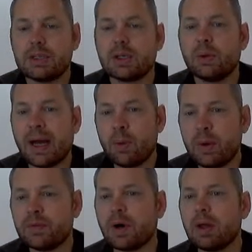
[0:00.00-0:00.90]
So now
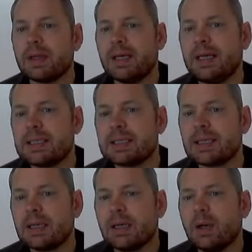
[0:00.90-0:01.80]
we've got this,
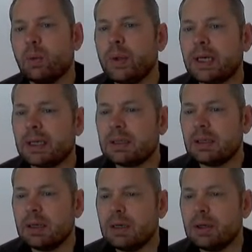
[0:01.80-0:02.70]
we can
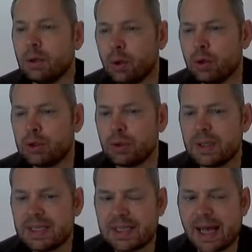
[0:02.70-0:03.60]
do
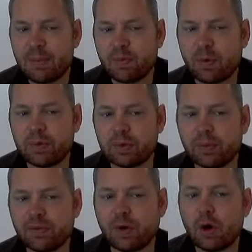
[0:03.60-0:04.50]
the same with what we've done
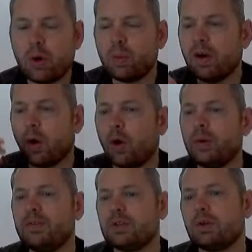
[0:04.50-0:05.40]
before. All
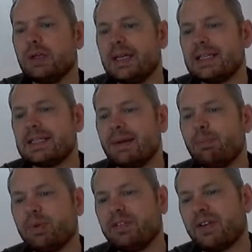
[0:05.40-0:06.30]
we've done is
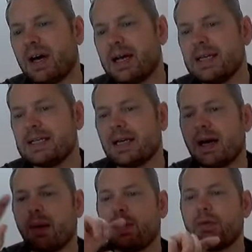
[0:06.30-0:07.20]
simplified
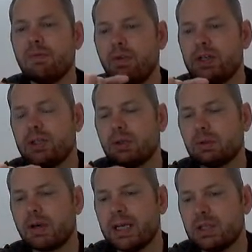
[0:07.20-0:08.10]
our
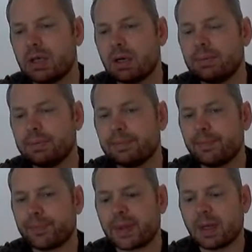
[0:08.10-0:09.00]
original ratio.
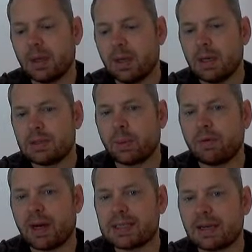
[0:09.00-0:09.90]
So we
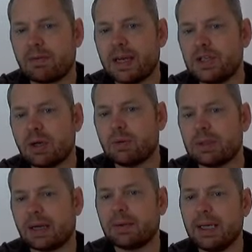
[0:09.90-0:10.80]
write our ratio
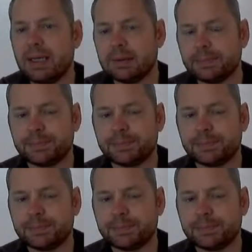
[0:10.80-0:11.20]
down here,